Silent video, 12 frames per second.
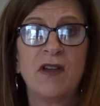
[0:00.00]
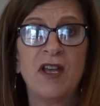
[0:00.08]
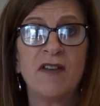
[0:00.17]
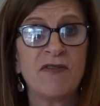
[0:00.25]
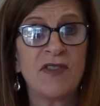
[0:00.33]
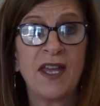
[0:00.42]

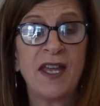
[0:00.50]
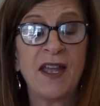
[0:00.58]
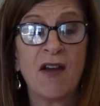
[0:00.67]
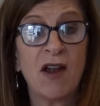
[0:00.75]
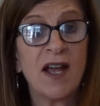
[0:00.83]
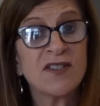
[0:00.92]
If they
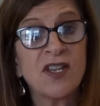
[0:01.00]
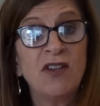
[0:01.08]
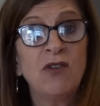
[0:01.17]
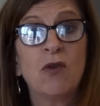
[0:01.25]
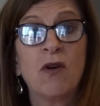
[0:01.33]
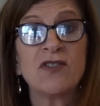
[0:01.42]
are asking
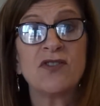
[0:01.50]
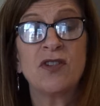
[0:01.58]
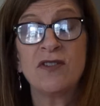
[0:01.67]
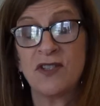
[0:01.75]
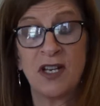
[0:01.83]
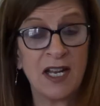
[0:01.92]
you
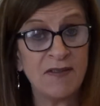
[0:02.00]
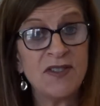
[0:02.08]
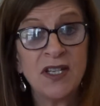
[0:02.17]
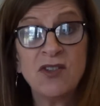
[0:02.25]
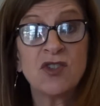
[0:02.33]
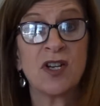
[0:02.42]
questions, and I've
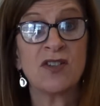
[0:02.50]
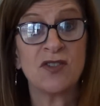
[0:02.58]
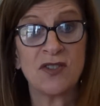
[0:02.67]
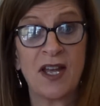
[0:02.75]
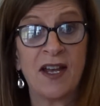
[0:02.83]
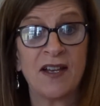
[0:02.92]
seen
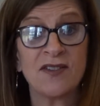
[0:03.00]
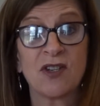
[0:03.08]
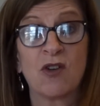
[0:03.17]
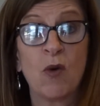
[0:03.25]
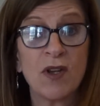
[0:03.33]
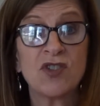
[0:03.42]
judges
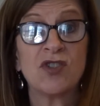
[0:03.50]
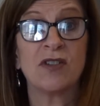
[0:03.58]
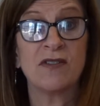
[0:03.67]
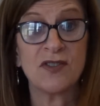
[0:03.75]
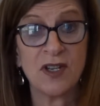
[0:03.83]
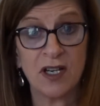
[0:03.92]
ask
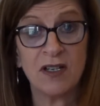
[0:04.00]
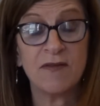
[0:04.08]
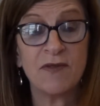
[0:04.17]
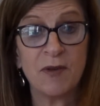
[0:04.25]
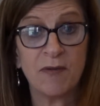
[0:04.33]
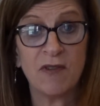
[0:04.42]
questions
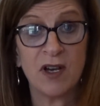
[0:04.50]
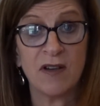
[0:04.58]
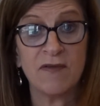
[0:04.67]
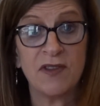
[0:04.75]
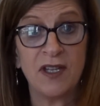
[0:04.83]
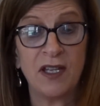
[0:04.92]
of
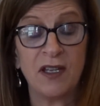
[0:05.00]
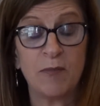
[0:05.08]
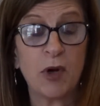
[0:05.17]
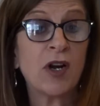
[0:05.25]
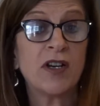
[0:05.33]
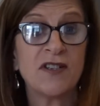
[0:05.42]
the
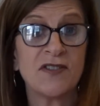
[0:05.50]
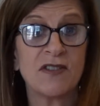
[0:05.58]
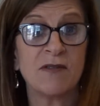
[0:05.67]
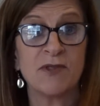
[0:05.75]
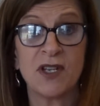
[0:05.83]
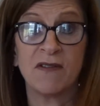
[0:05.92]
parties
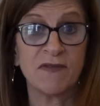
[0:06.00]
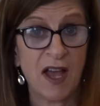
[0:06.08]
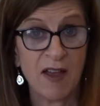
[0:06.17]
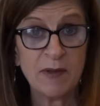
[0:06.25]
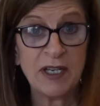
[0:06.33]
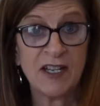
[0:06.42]
themselves.
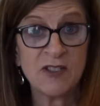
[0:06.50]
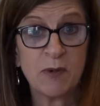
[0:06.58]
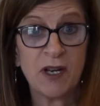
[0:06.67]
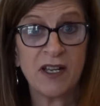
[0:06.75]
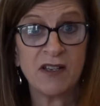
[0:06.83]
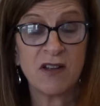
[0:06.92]
I've been asked
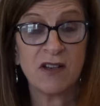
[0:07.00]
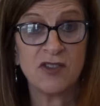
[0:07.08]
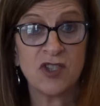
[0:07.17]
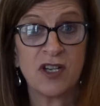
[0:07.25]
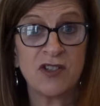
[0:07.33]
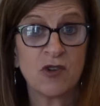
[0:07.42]
by a
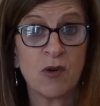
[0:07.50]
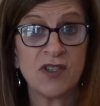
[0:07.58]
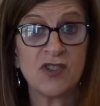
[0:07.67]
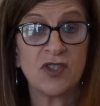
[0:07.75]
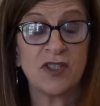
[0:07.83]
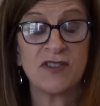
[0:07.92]
judge
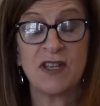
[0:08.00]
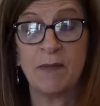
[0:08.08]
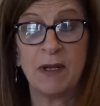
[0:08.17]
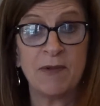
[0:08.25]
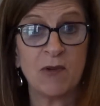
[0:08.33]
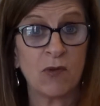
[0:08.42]
questions that
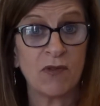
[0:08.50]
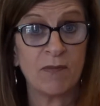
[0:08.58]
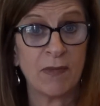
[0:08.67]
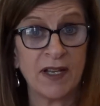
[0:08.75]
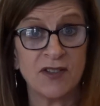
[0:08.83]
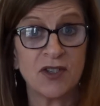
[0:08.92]
maybe
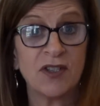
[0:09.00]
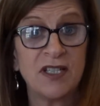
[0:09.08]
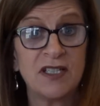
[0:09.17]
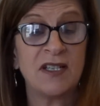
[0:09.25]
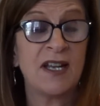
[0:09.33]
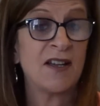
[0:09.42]
my attorney
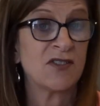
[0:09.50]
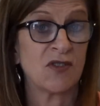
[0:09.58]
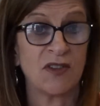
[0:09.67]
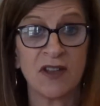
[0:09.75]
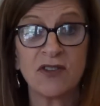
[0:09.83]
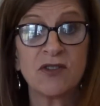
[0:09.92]
didn't ask or
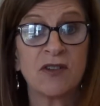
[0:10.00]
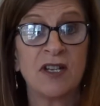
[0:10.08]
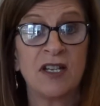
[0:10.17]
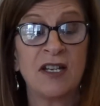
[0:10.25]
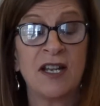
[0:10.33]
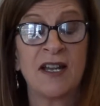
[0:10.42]
the other
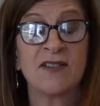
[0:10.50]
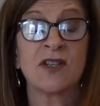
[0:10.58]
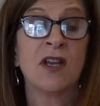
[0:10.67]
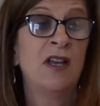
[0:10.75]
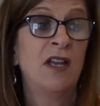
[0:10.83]
attorney didn't ask.